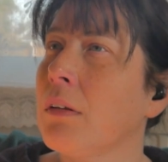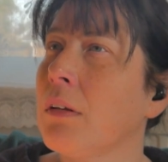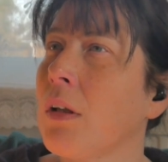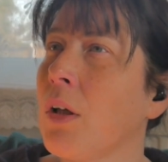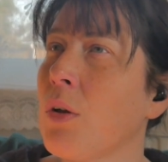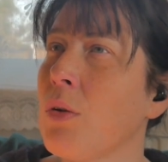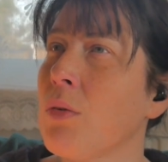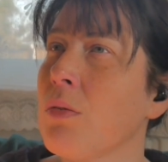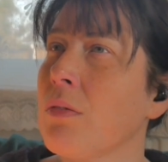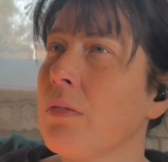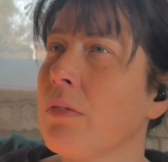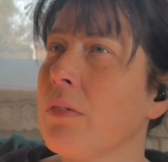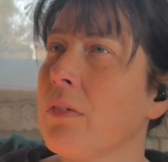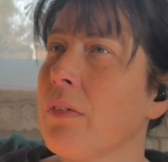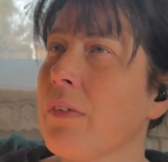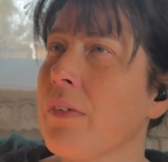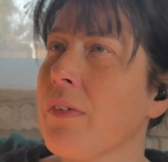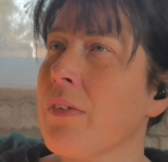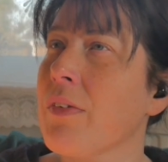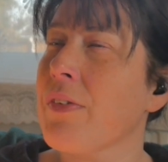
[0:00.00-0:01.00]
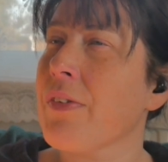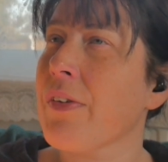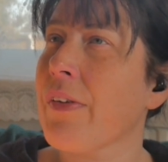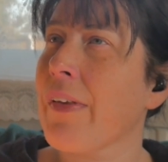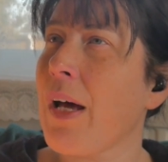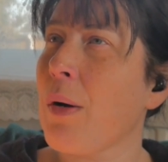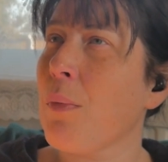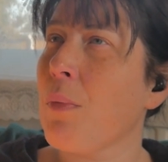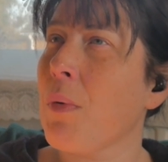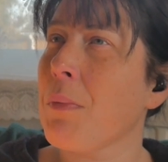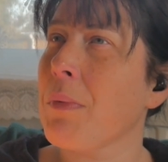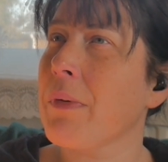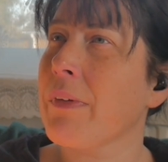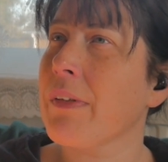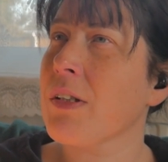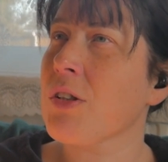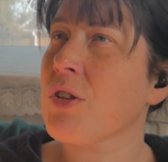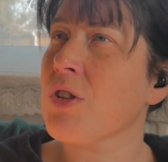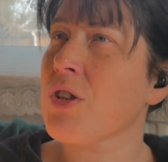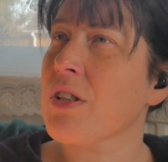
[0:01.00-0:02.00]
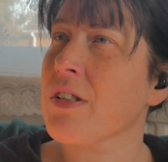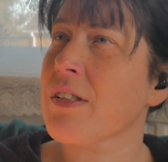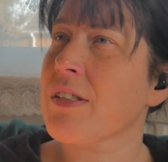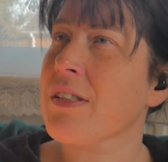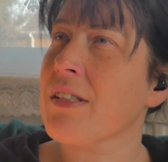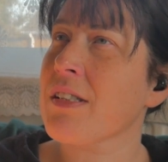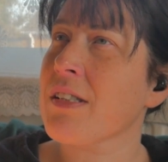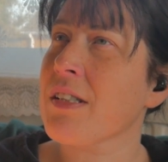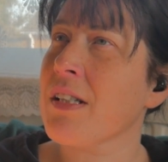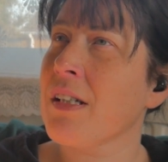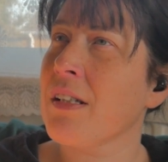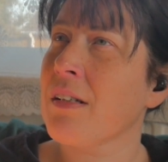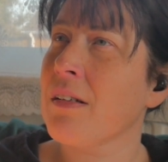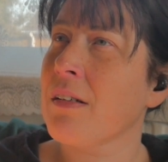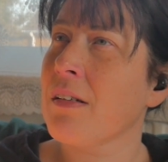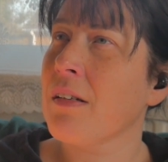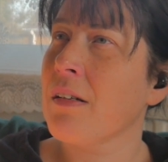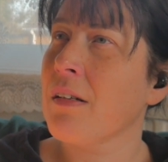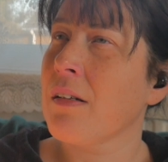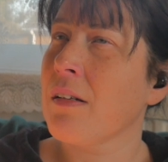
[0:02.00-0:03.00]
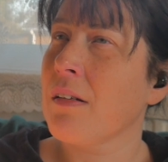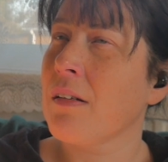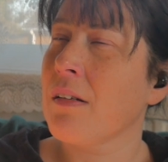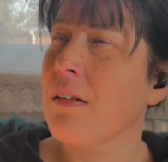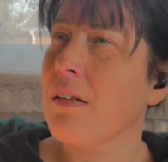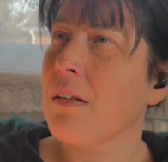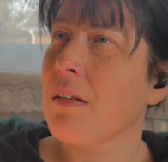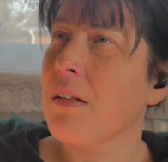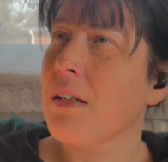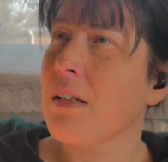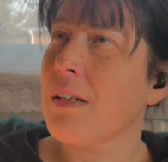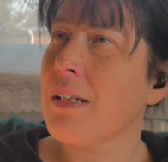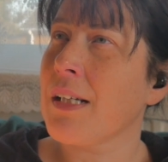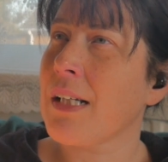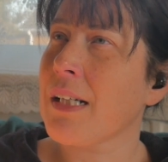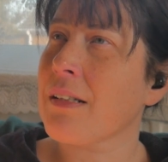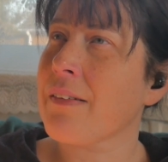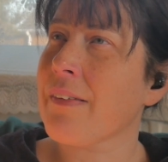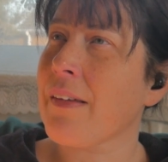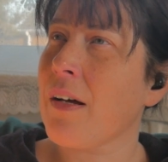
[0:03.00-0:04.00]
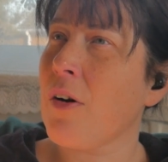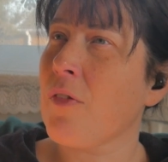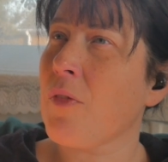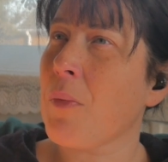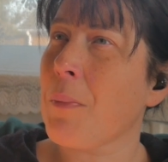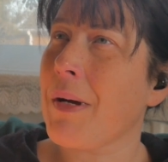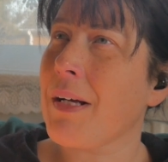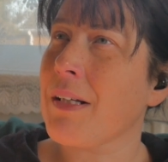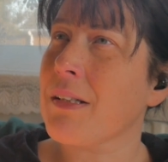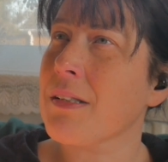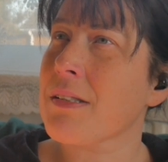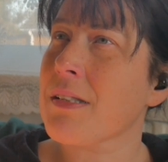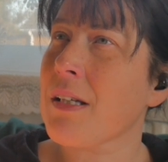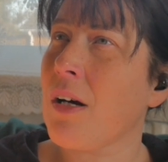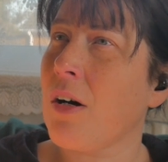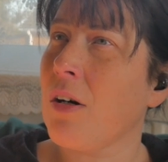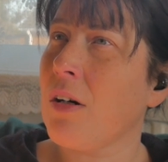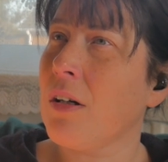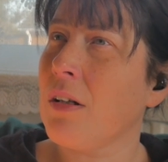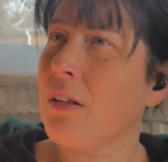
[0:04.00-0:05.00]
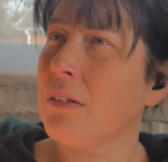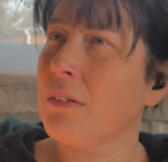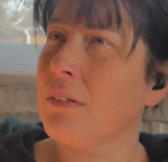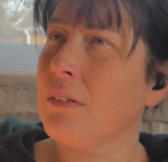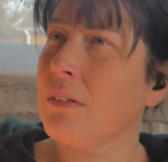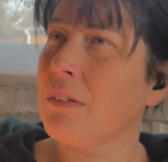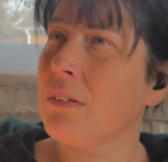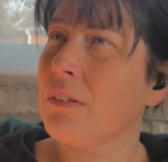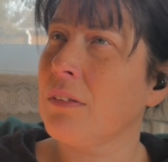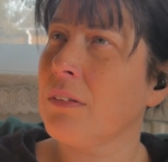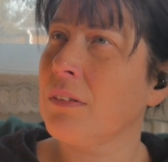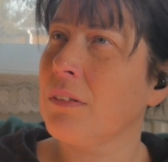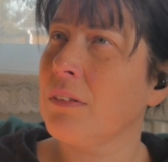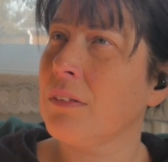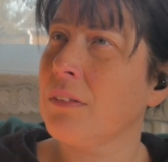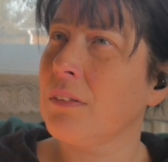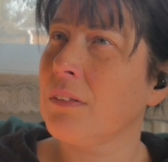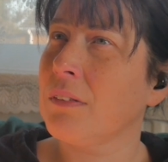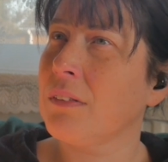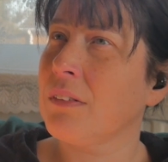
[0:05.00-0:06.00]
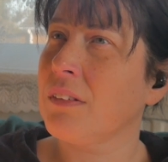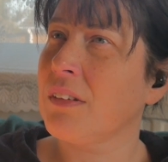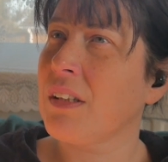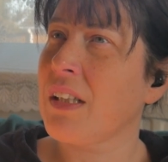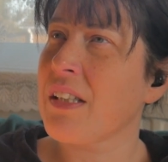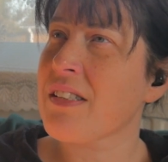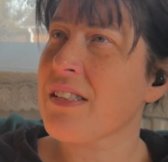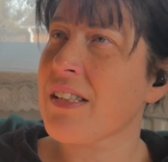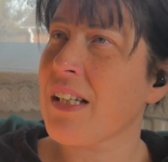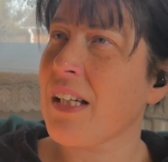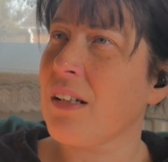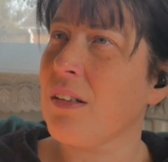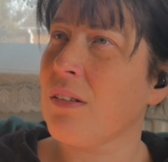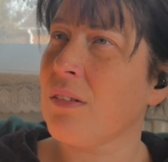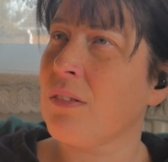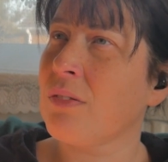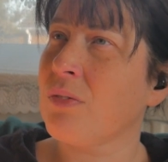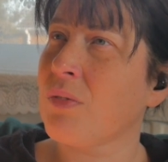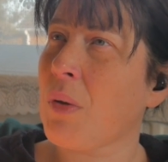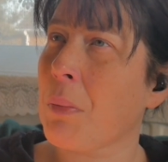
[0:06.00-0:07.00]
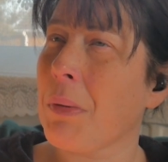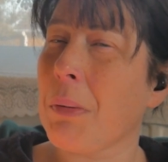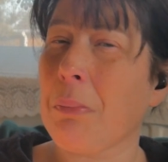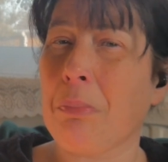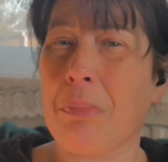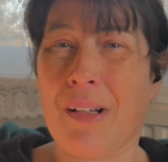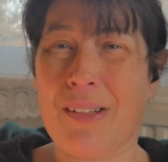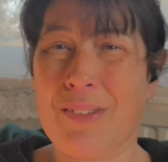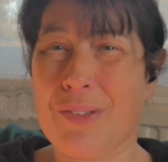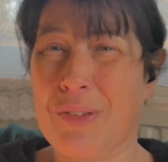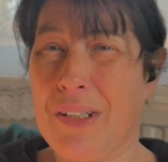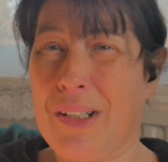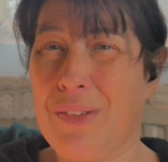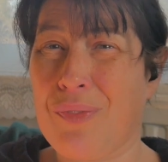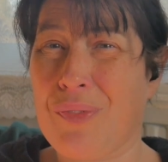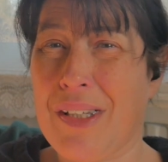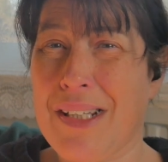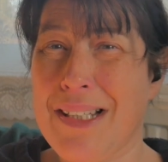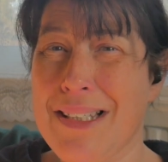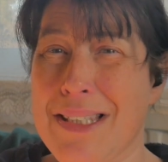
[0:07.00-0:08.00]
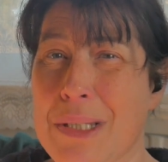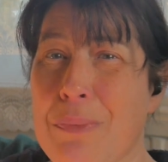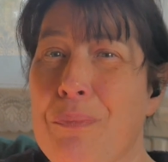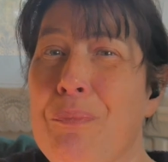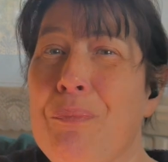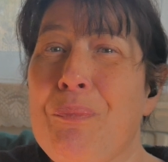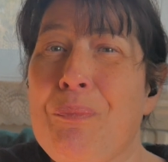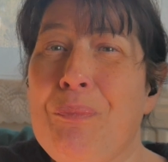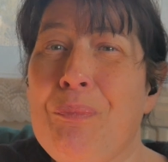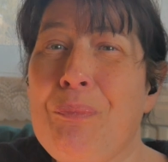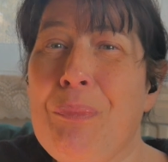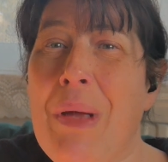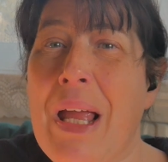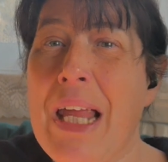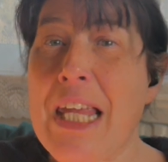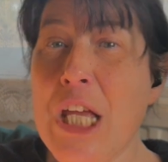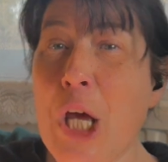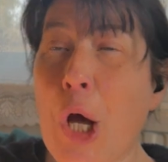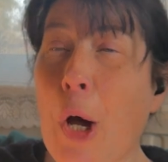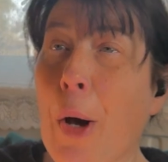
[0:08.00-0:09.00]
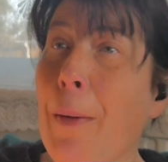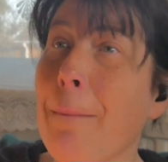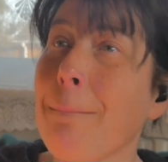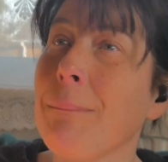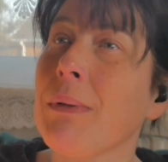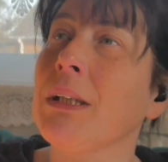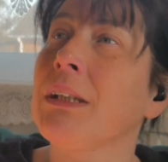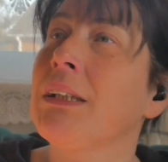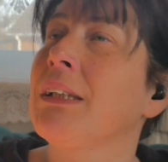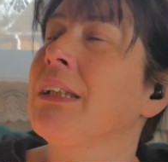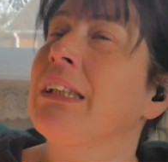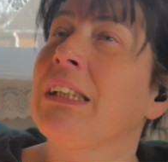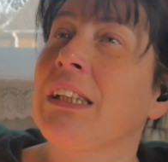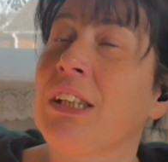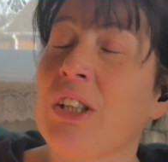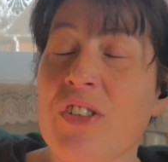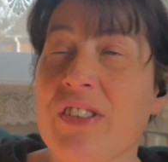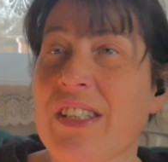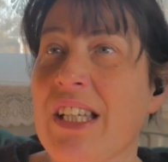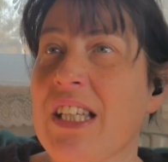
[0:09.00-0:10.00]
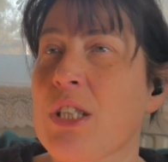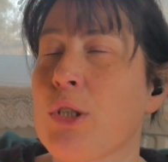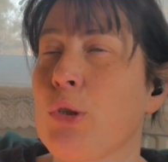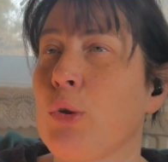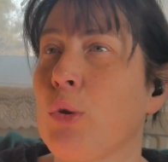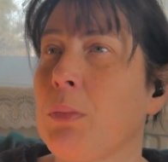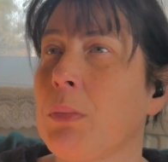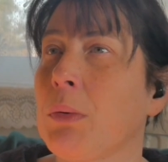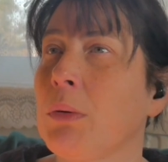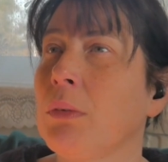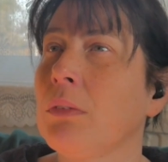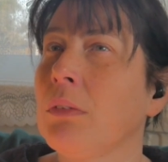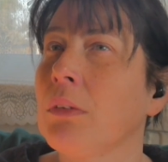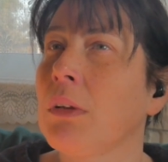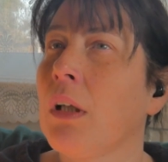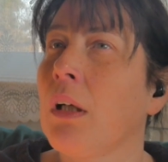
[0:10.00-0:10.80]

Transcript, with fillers: Oh. So that woman that's just nicked that other man's heart is now rubbing blood on her face. Mm, yum. Because that's normal.